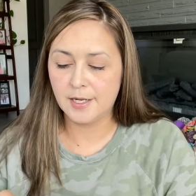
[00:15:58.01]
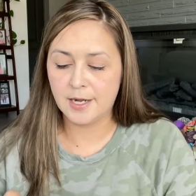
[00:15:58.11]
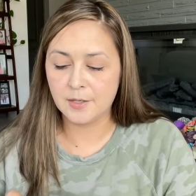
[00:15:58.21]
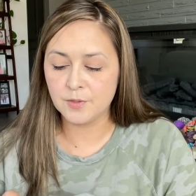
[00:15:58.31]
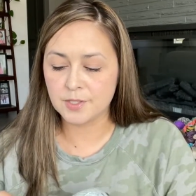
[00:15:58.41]

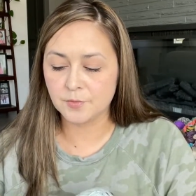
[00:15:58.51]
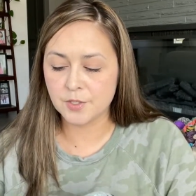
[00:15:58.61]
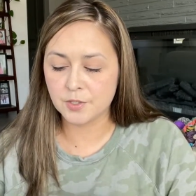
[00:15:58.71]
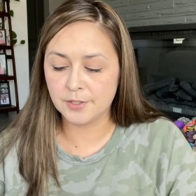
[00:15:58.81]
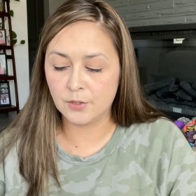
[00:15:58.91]
I was
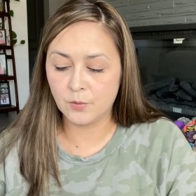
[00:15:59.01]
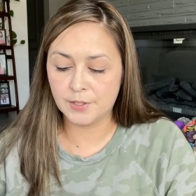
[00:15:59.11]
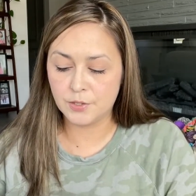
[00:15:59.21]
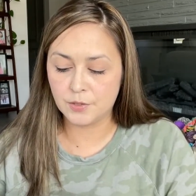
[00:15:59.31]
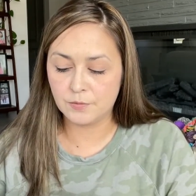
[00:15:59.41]
originally
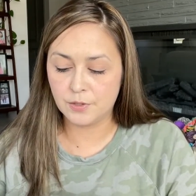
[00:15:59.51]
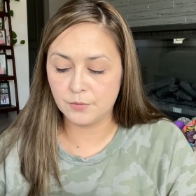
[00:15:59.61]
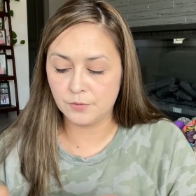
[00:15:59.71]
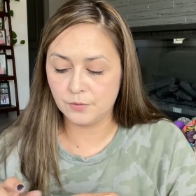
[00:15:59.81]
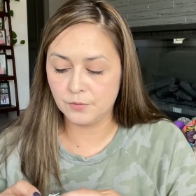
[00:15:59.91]
going to
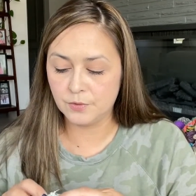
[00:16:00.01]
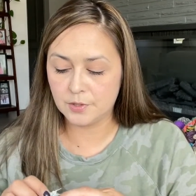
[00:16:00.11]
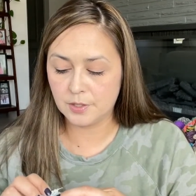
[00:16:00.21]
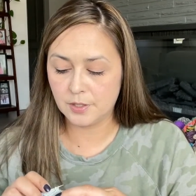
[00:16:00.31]
use